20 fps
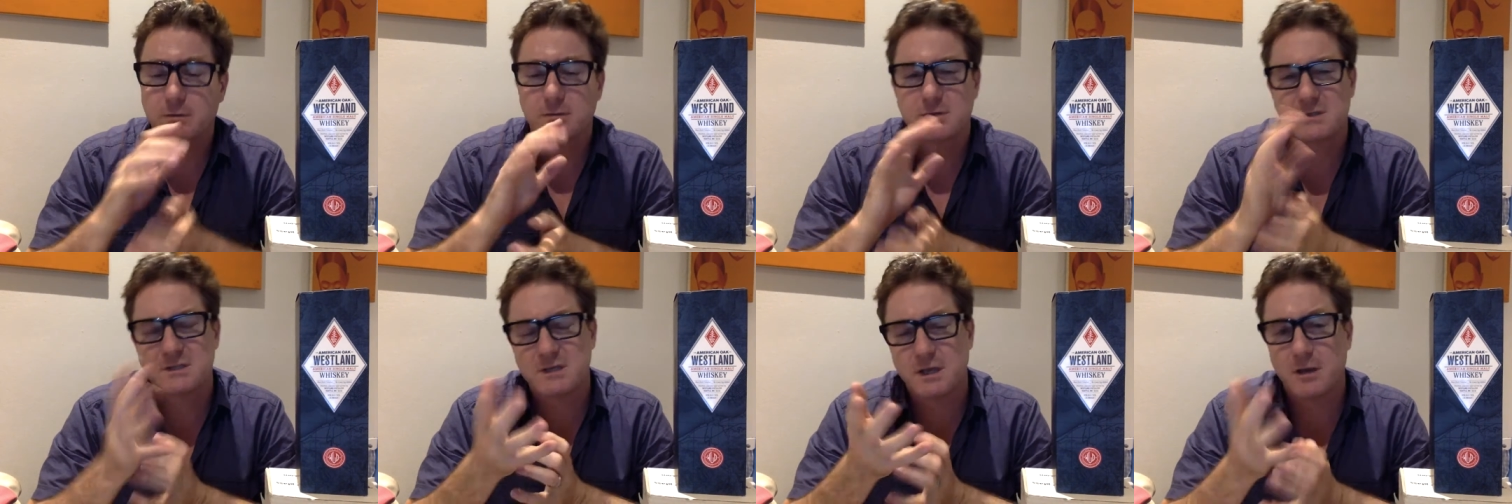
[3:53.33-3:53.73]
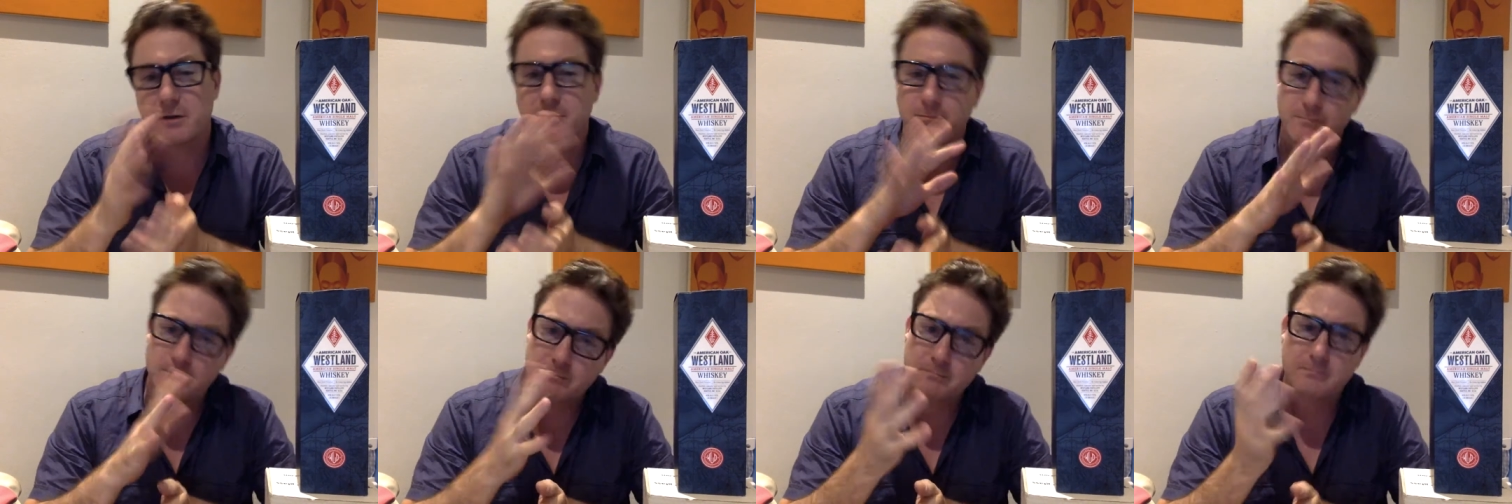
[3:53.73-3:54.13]

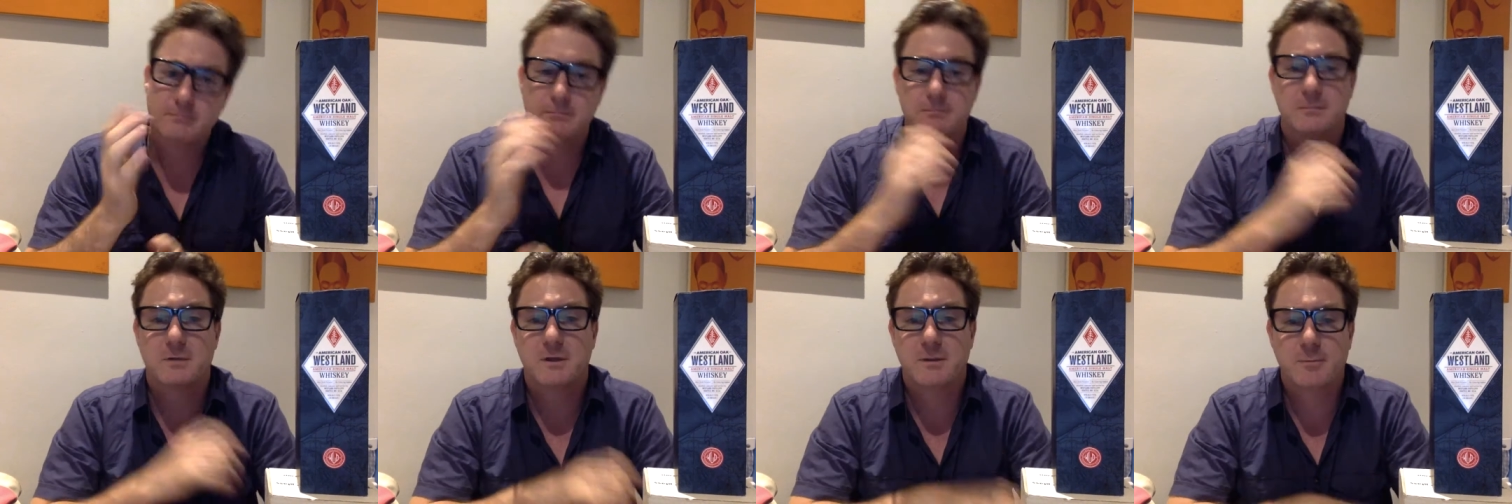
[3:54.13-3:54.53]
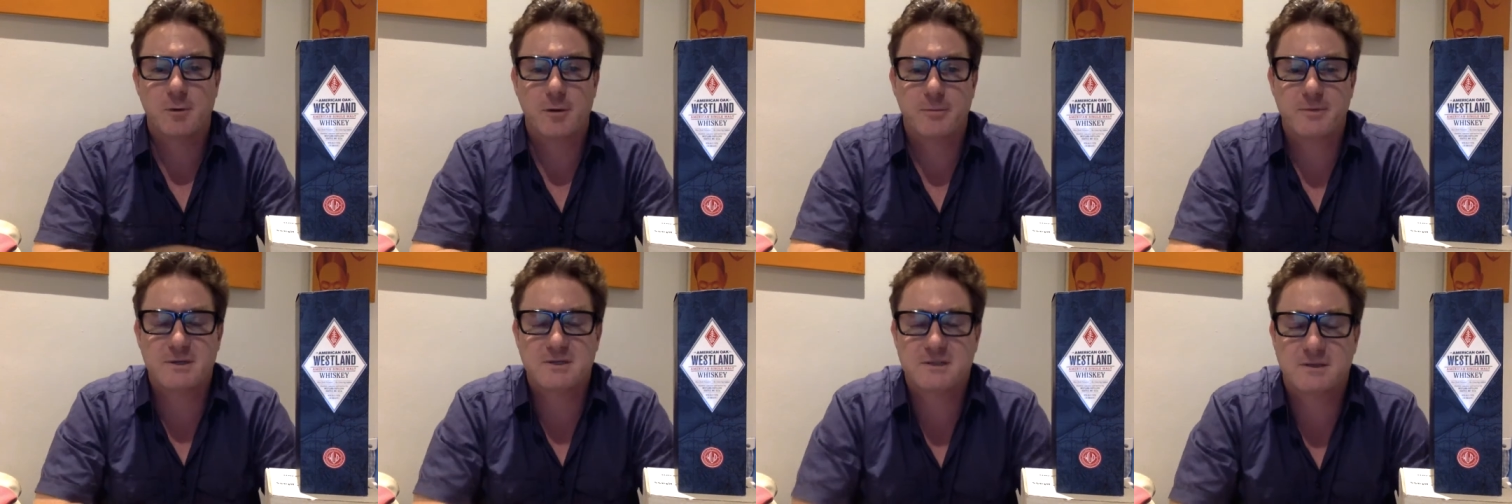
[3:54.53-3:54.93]
So there
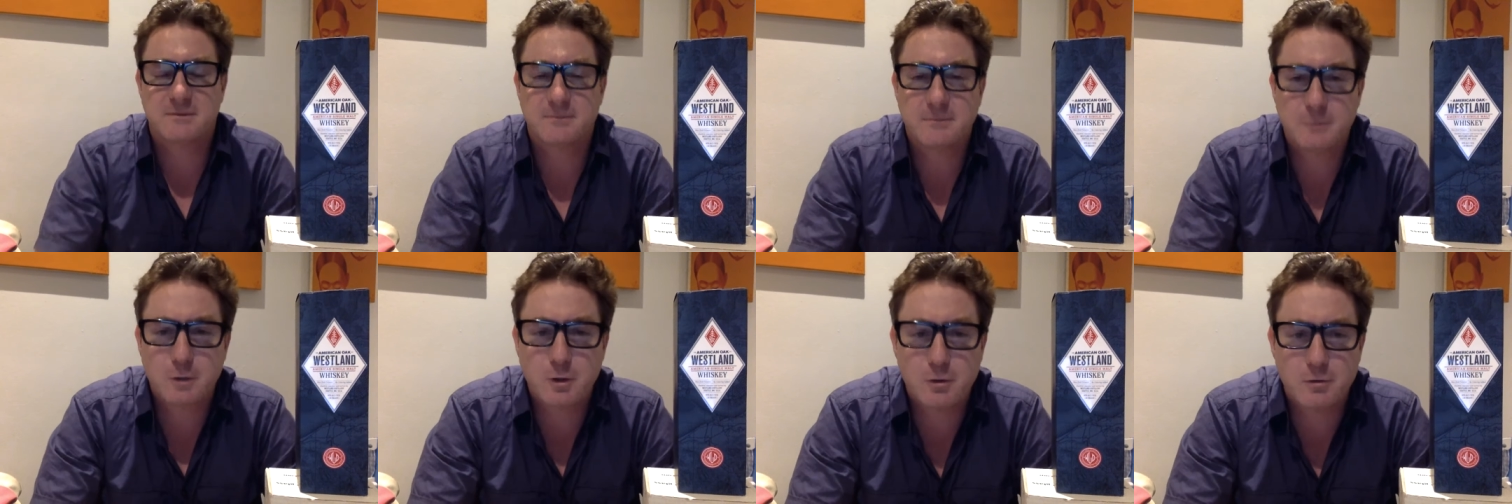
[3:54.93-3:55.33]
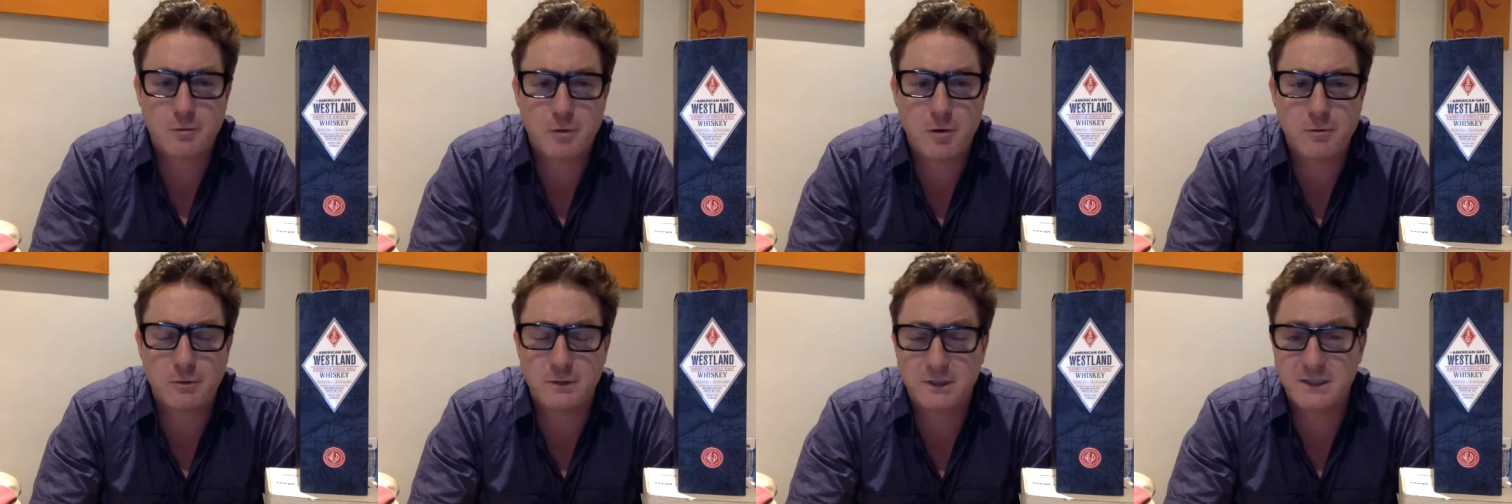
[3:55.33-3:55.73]
might be some
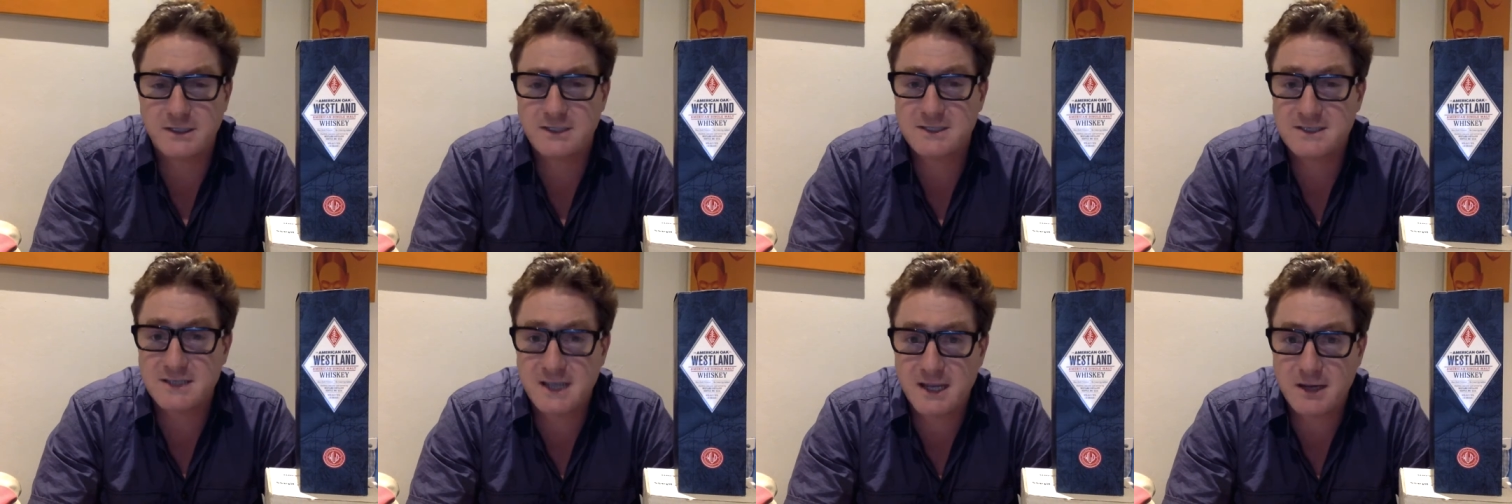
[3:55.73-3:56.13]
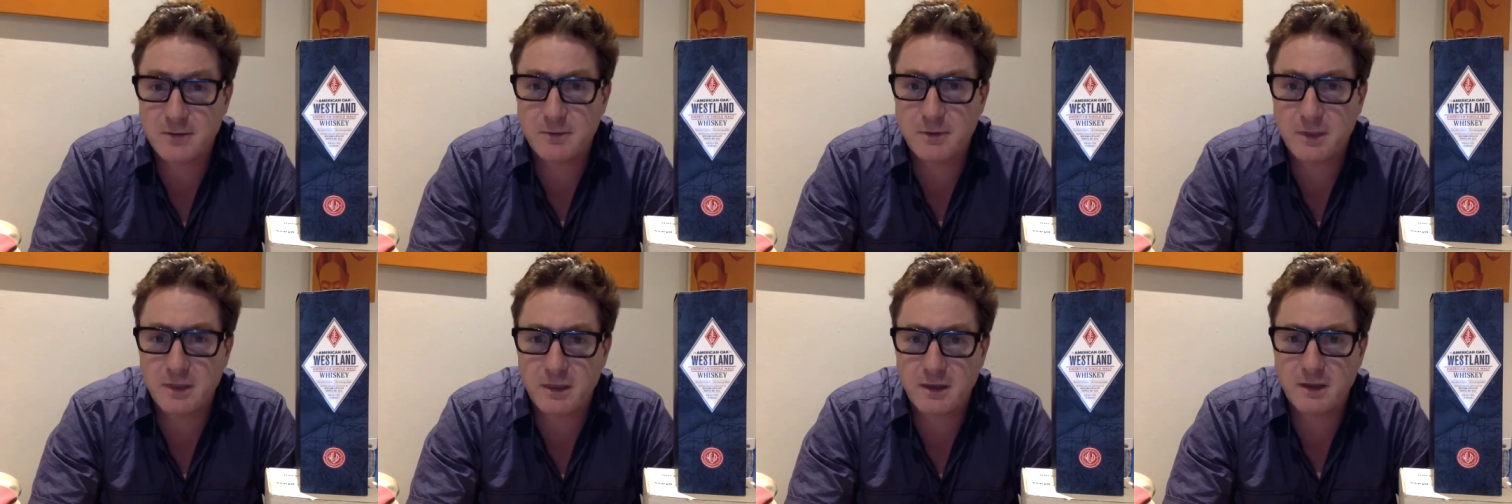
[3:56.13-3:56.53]
corollaries there
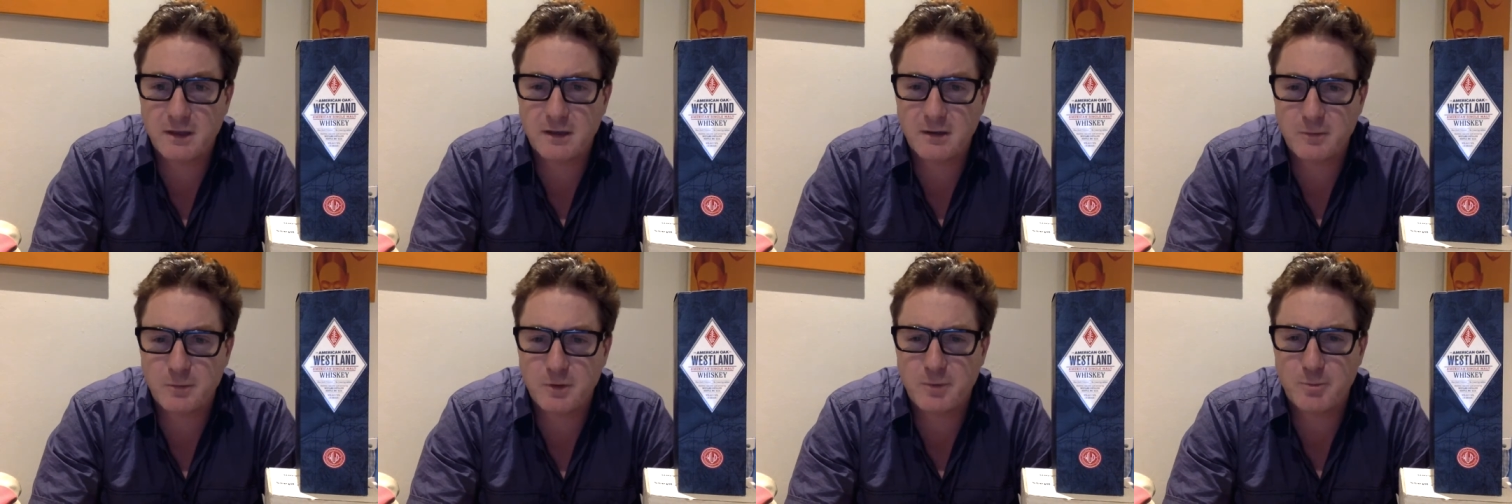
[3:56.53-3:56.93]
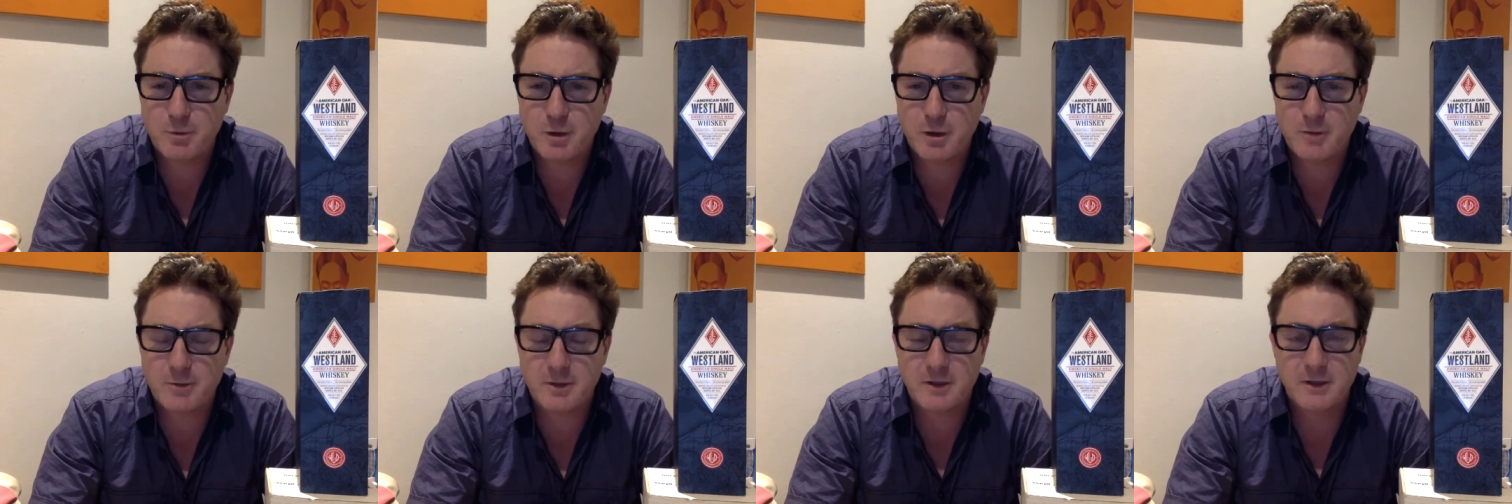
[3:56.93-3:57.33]
with
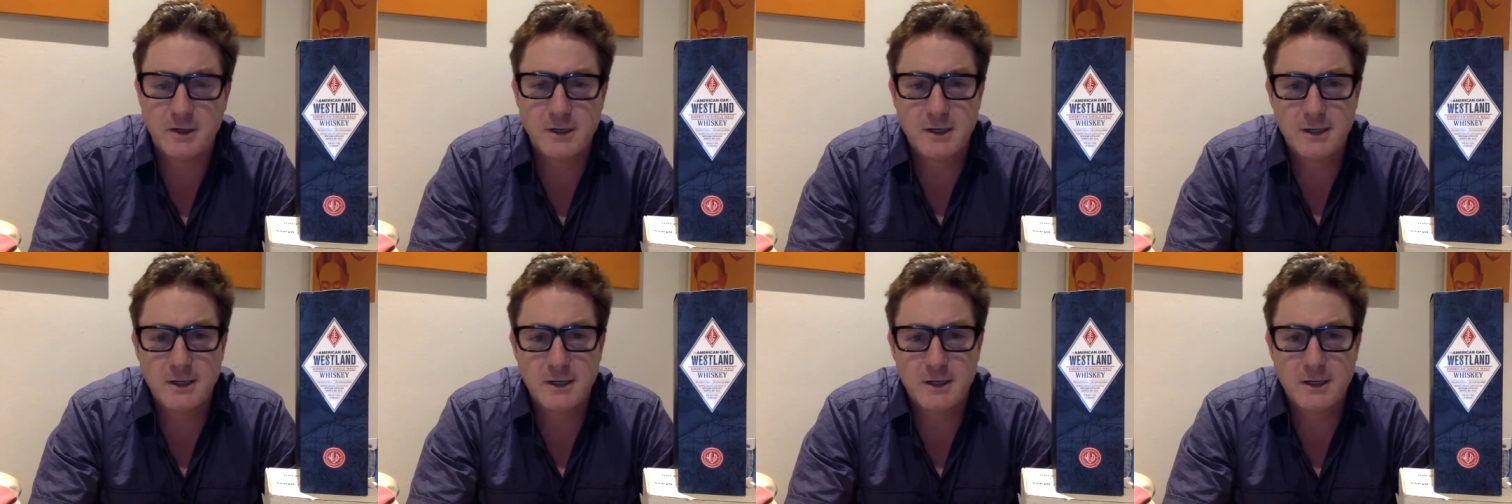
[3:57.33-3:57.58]
bourbon.